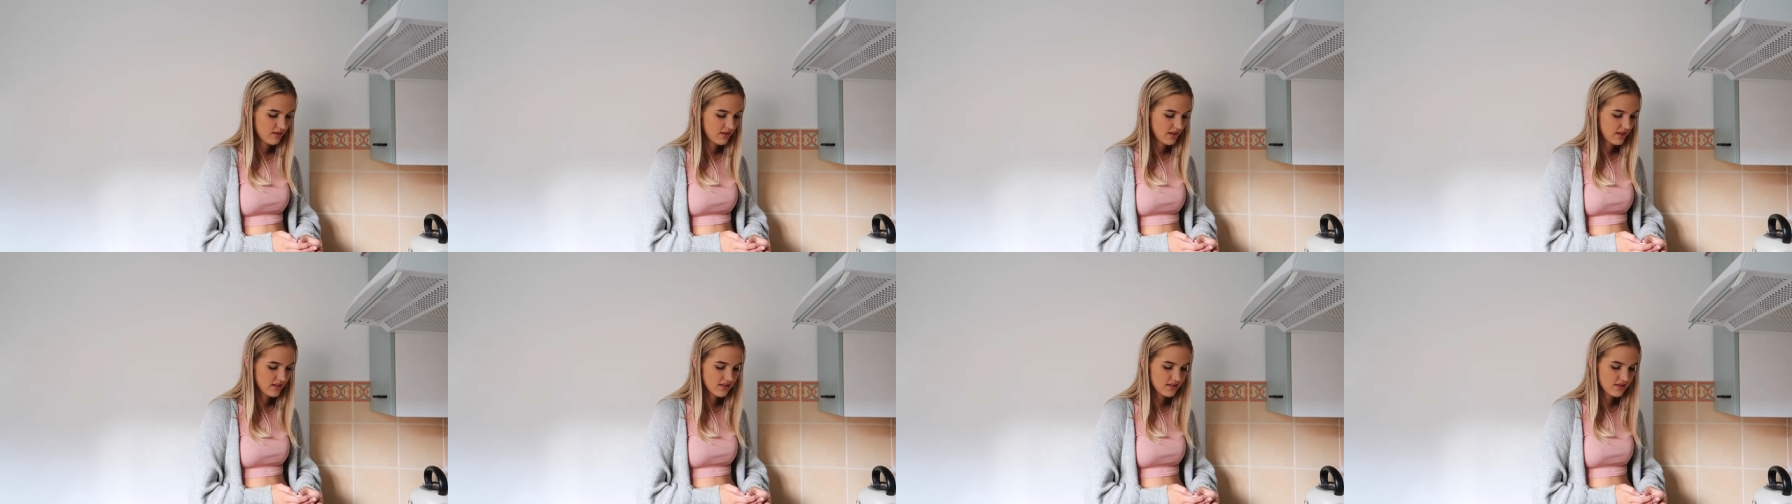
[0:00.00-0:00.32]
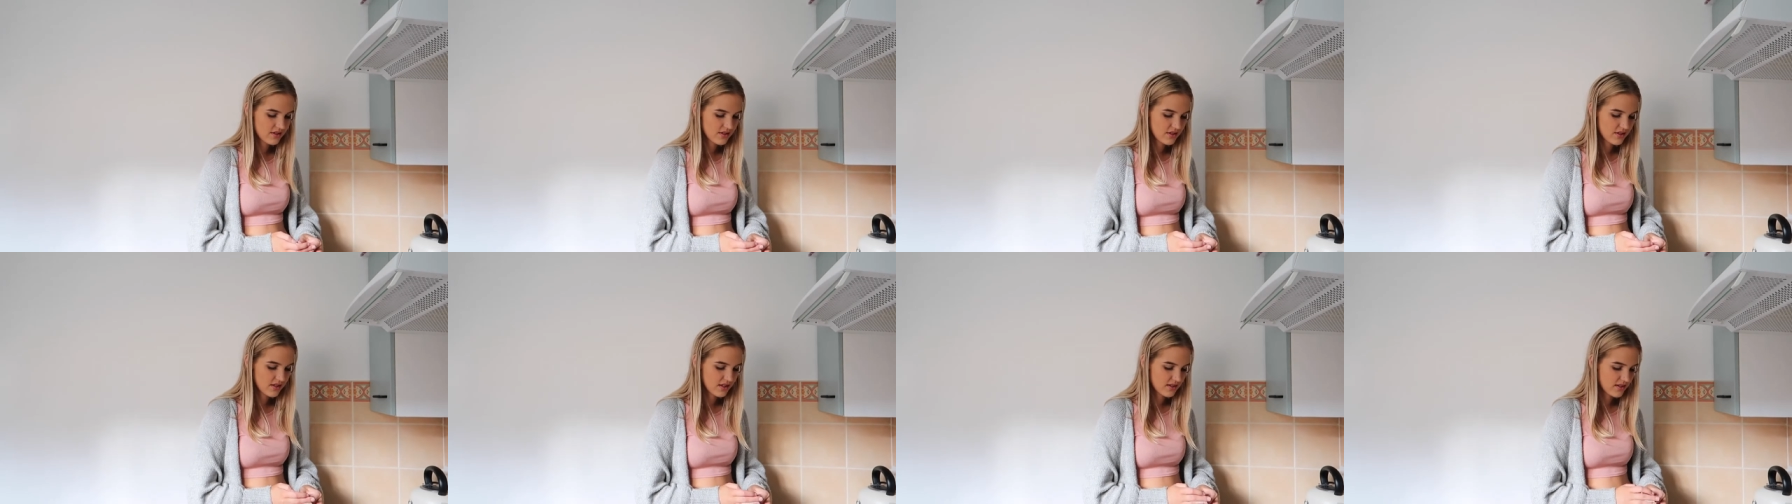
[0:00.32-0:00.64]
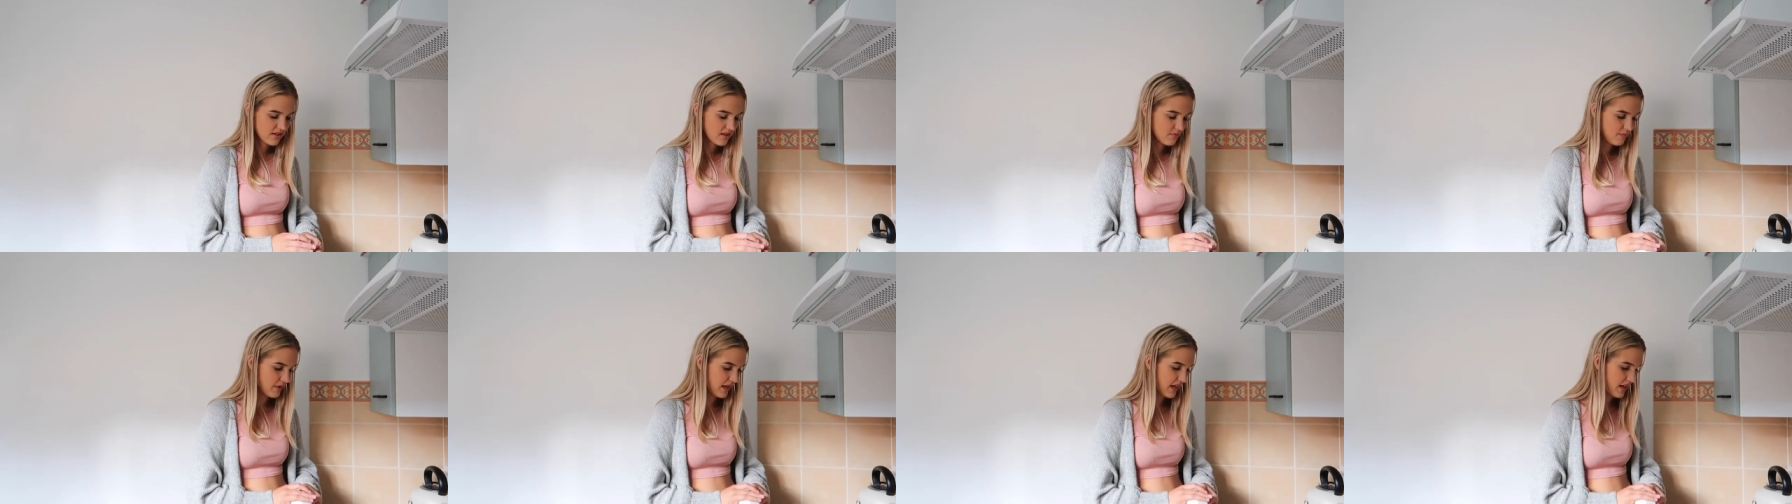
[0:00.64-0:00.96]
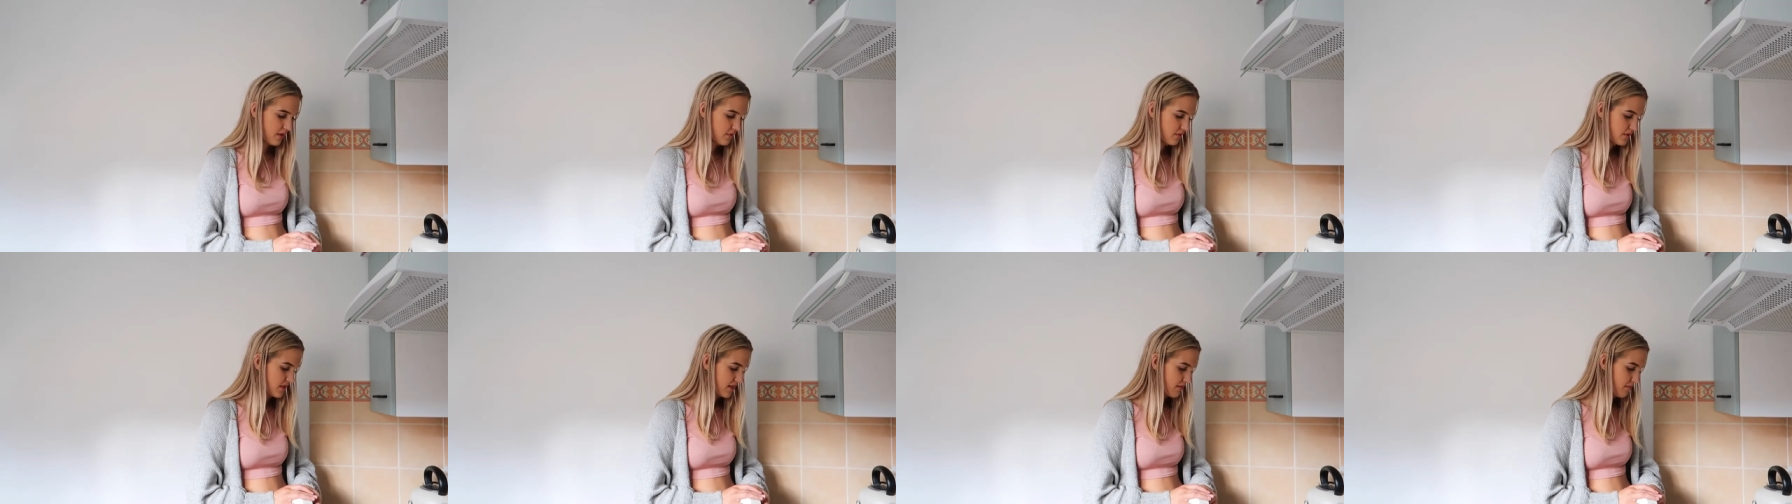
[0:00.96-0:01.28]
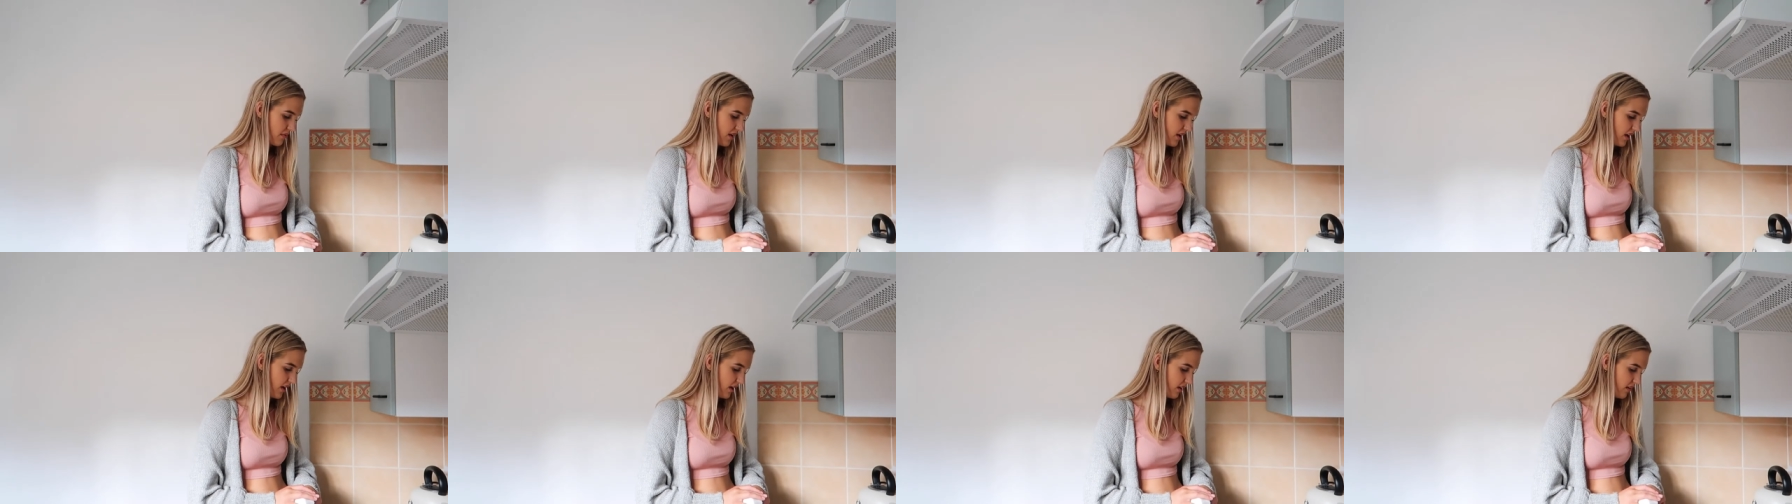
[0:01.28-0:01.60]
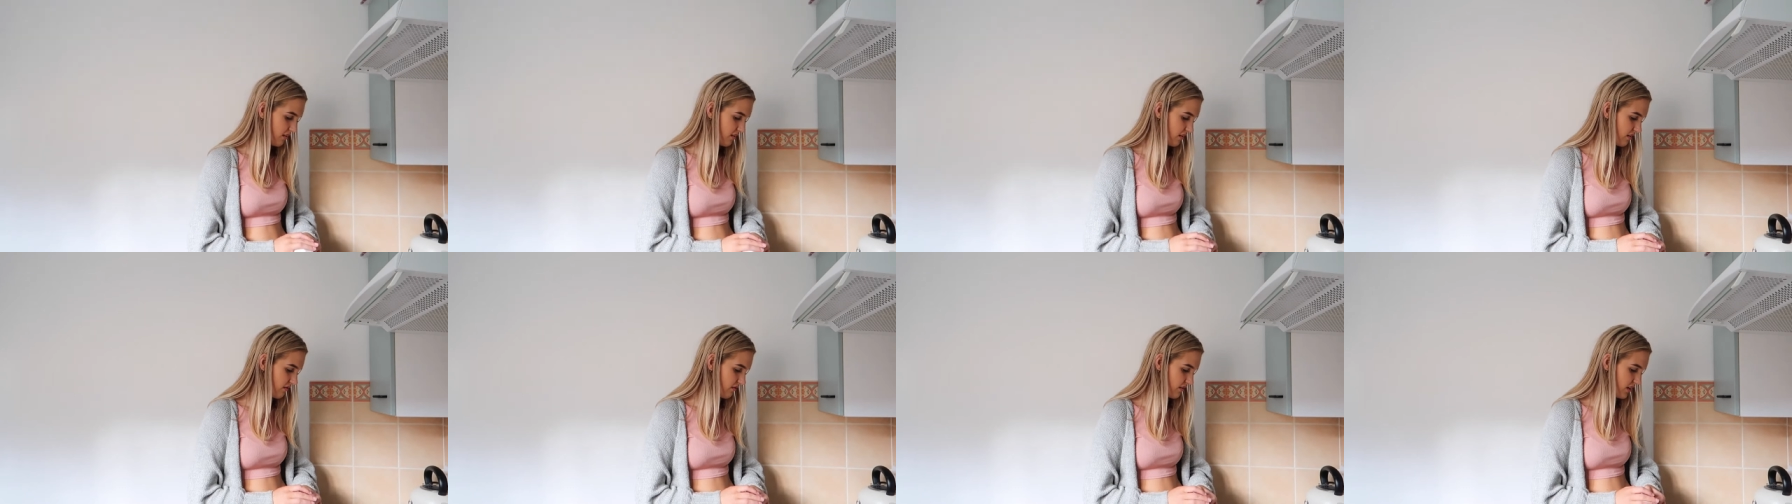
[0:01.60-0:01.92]
it just doesn't appeal to
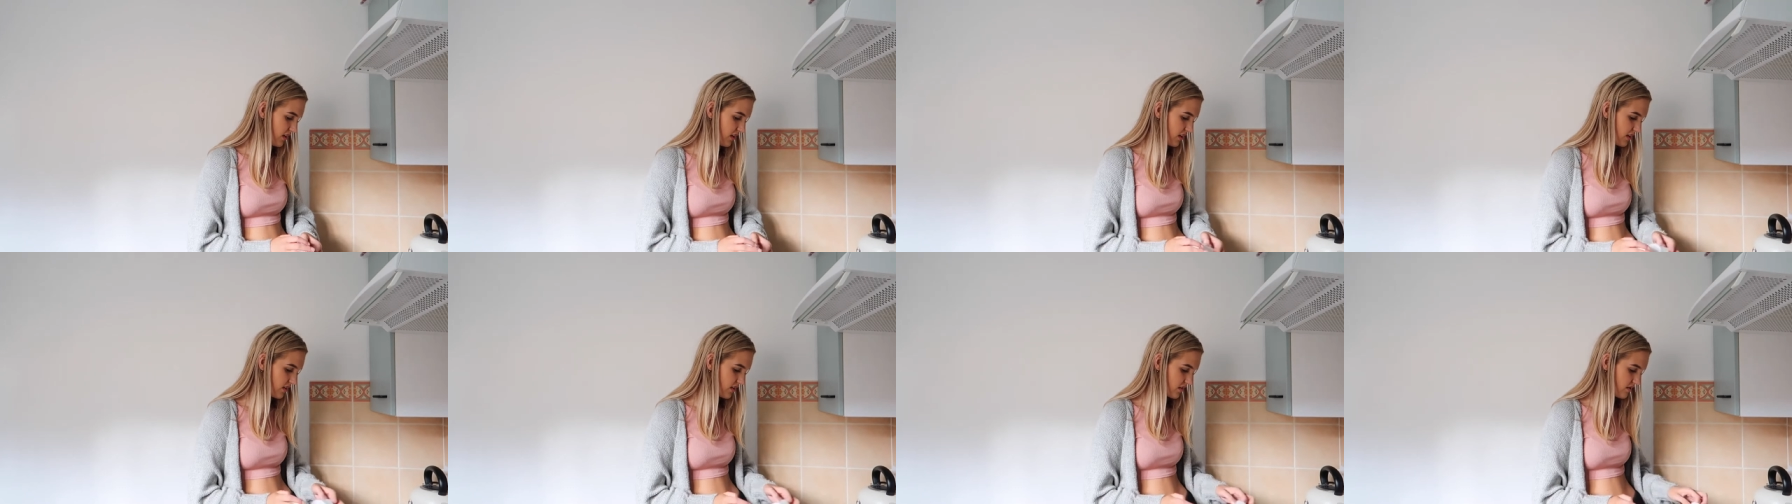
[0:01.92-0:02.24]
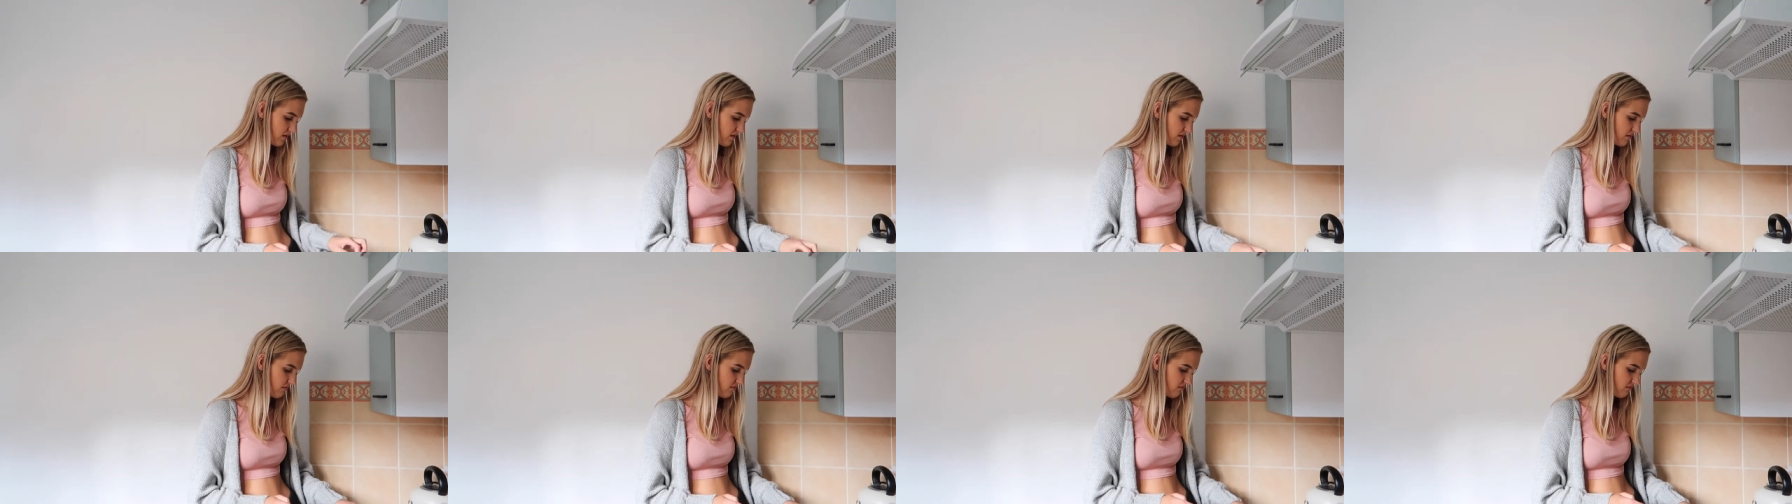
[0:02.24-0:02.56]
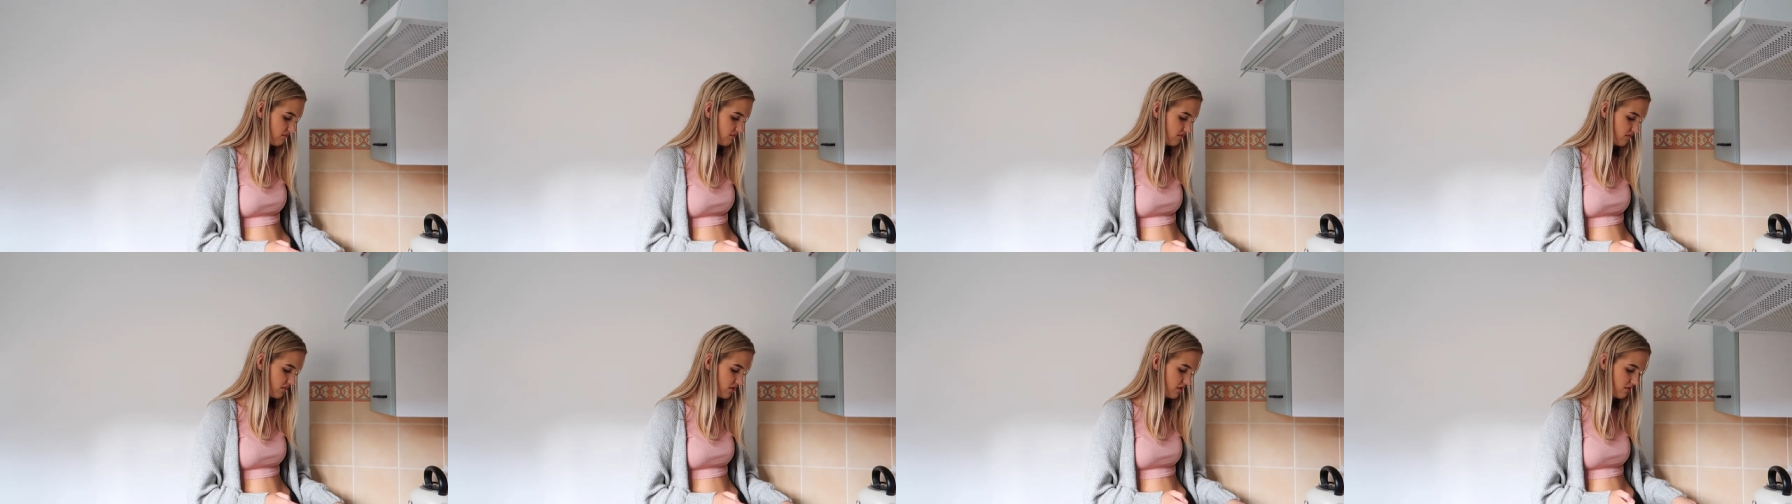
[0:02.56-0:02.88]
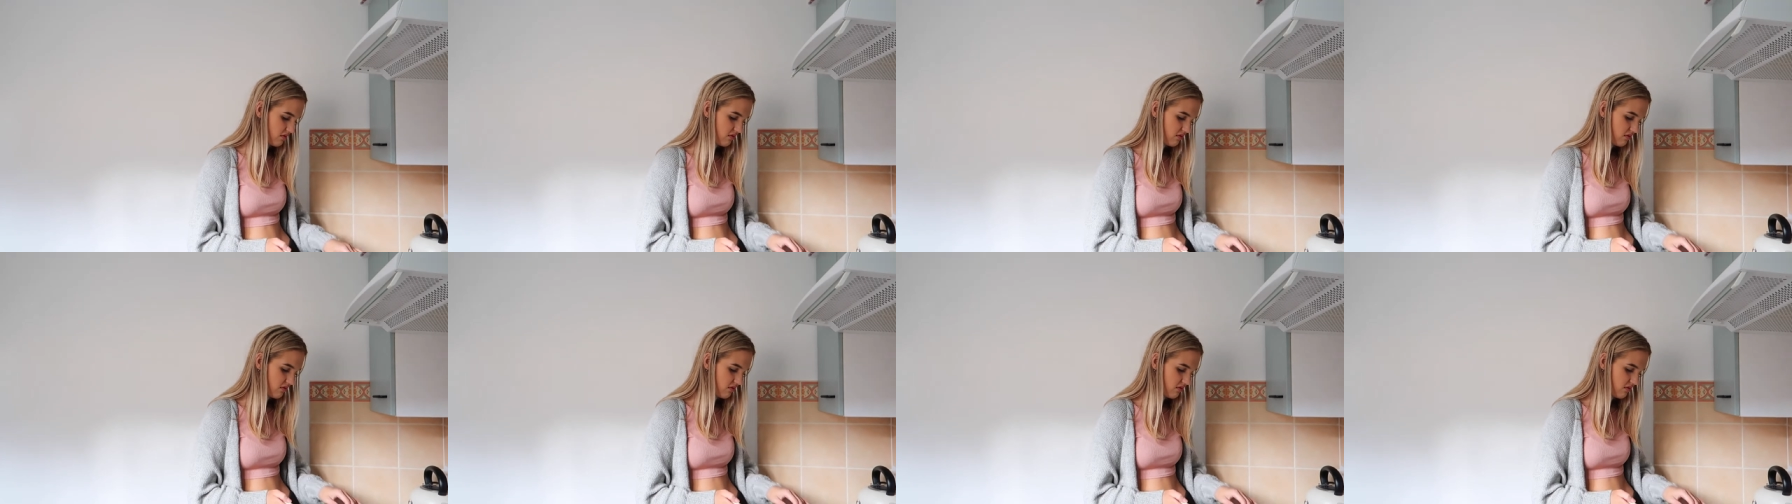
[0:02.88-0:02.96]
me. It really doesn't.